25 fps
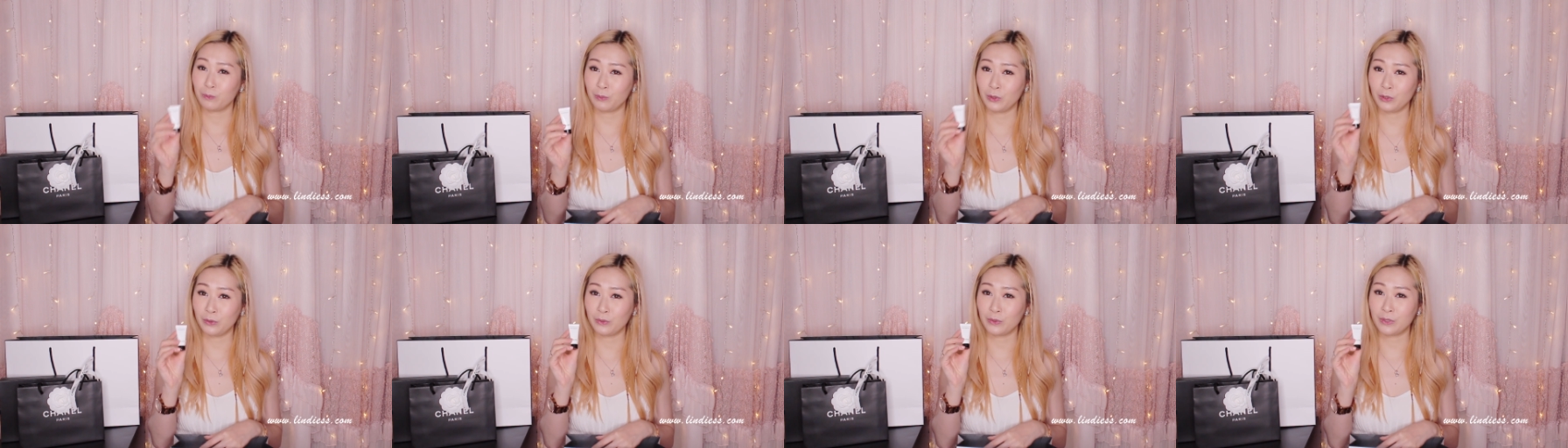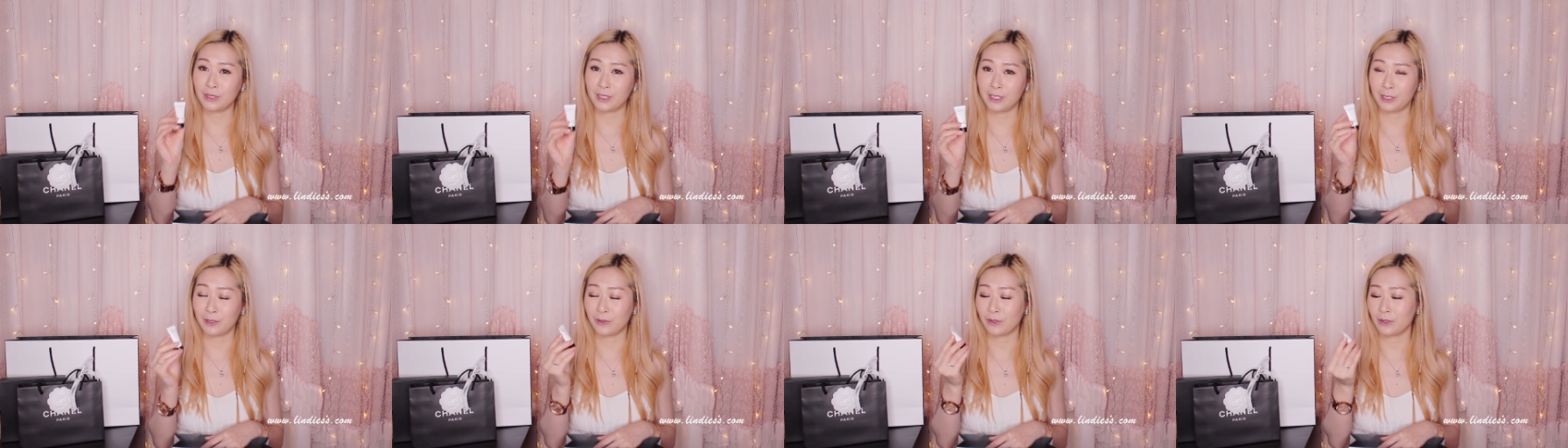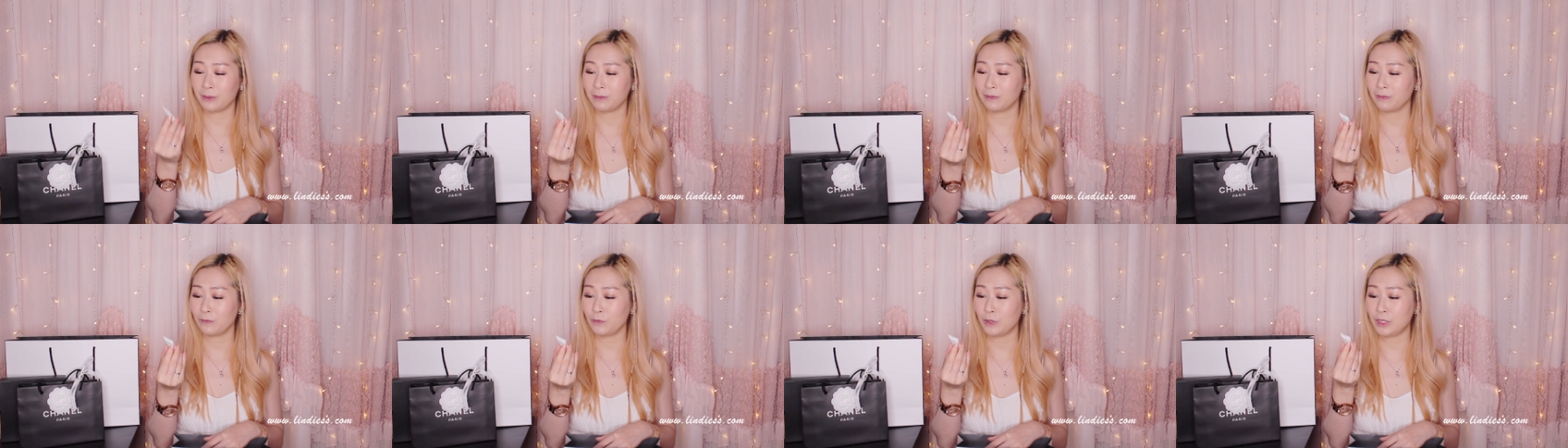blue
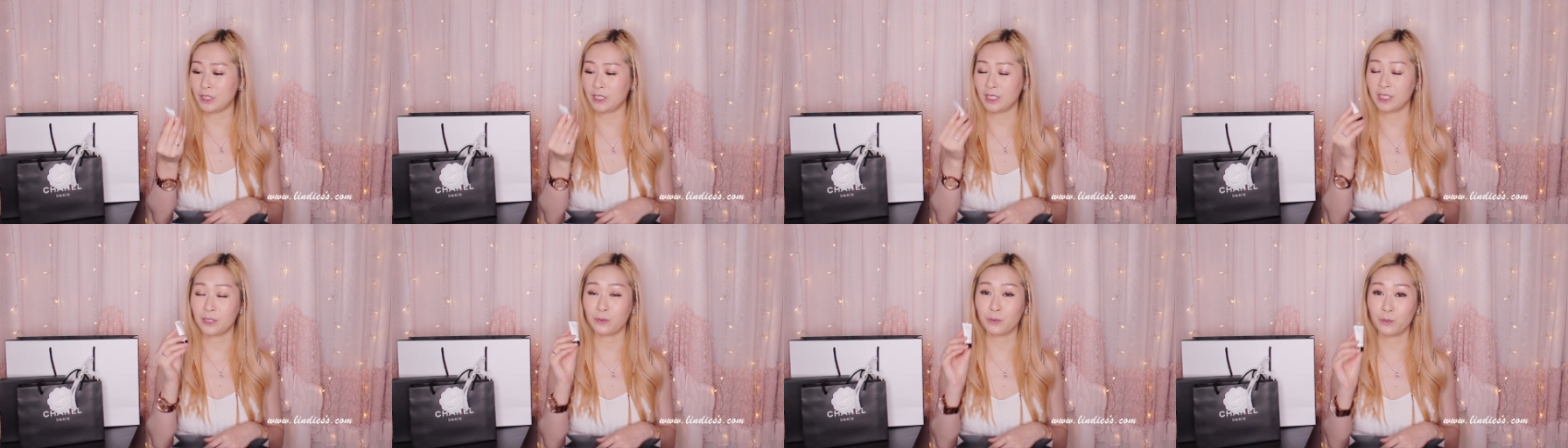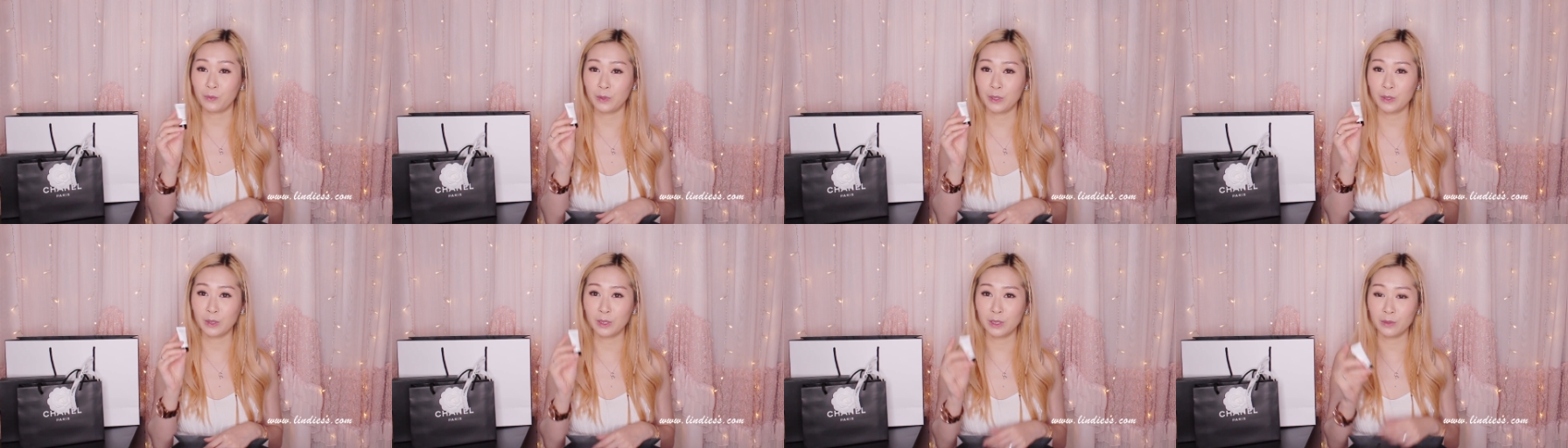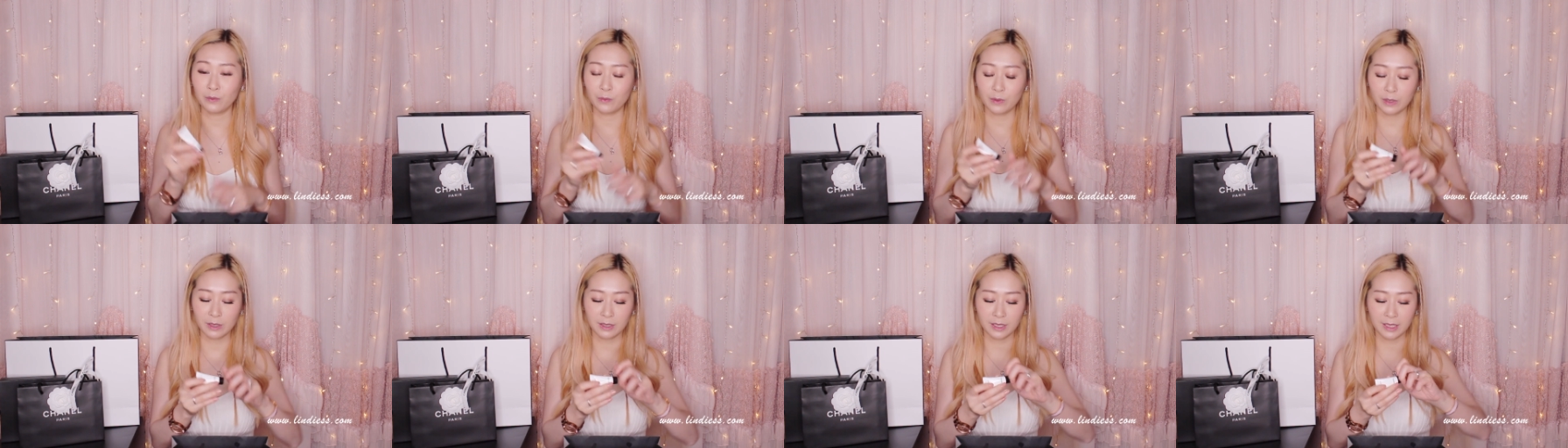serum, which is
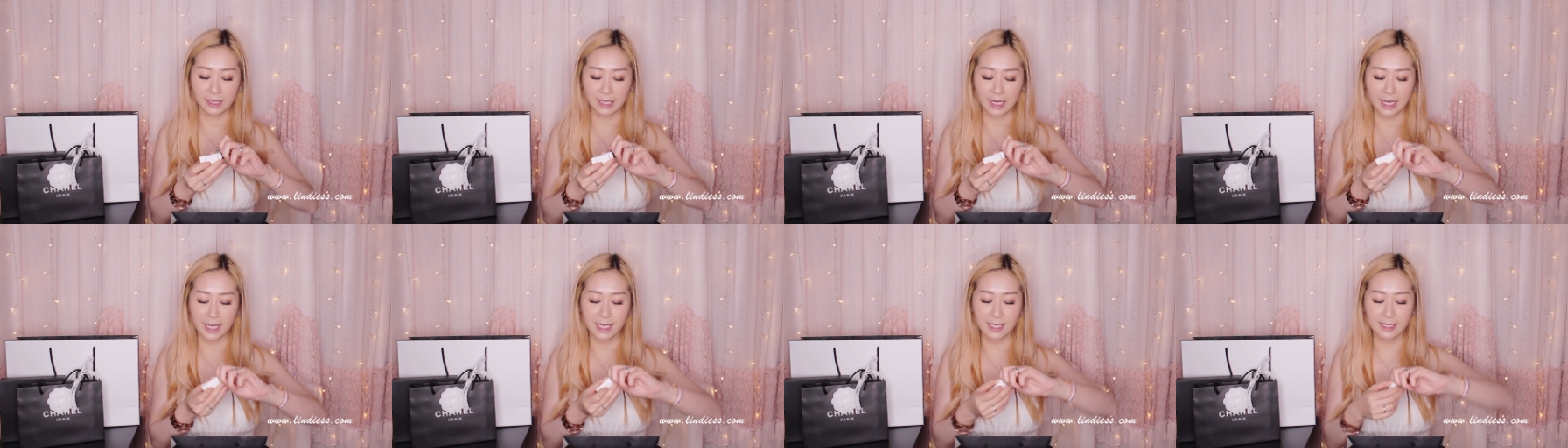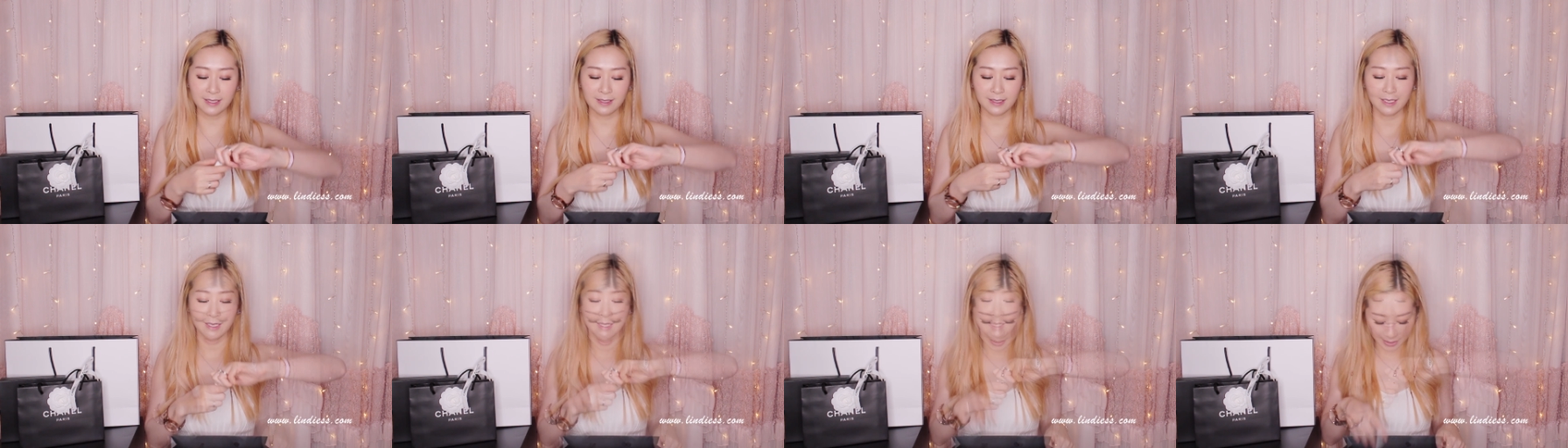really nice.